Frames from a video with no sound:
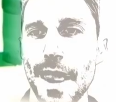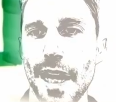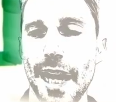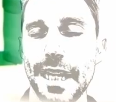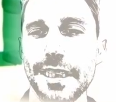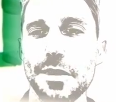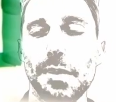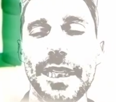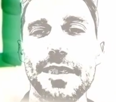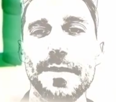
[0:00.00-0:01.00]
And
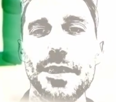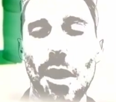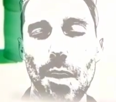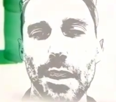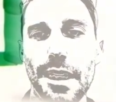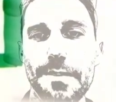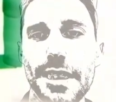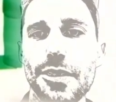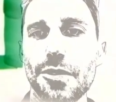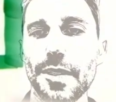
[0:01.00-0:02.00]
displacement's all going to be
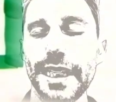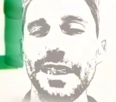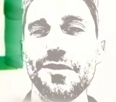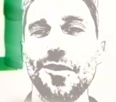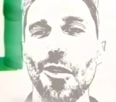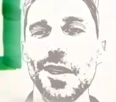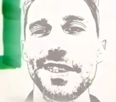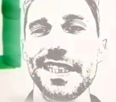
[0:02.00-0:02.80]
green for us